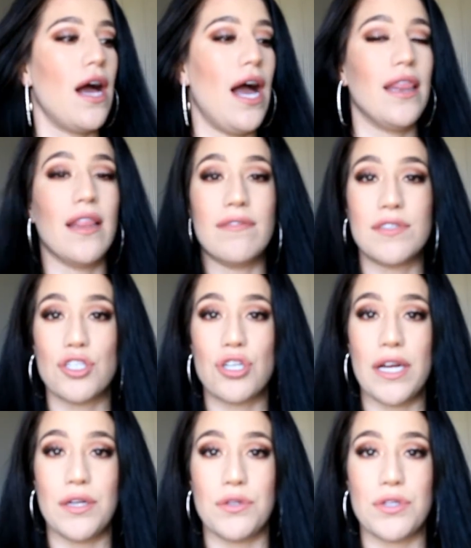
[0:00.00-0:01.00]
I love to
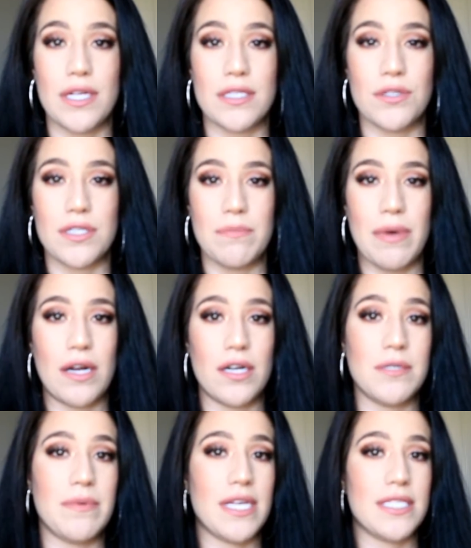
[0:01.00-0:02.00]
try new translucent
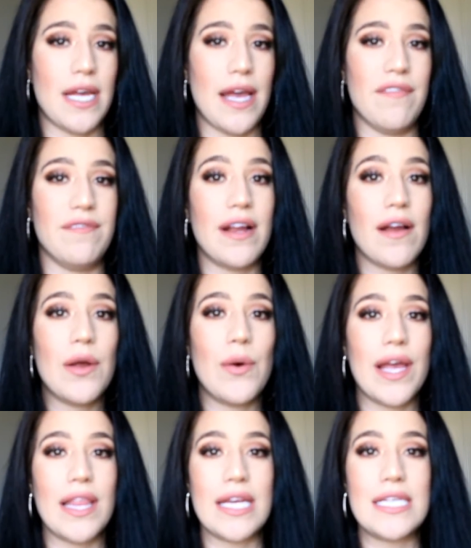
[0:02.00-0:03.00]
powders because I have very
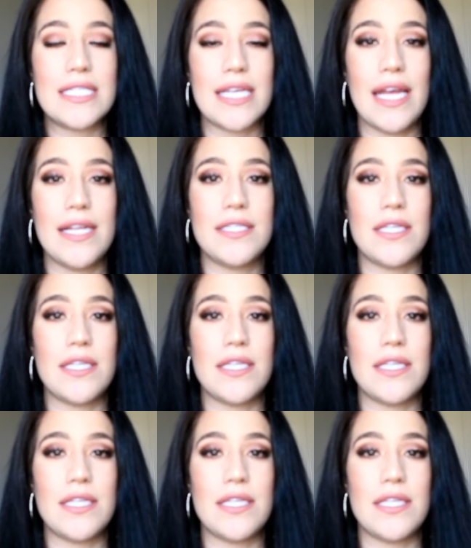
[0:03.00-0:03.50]
oily skin,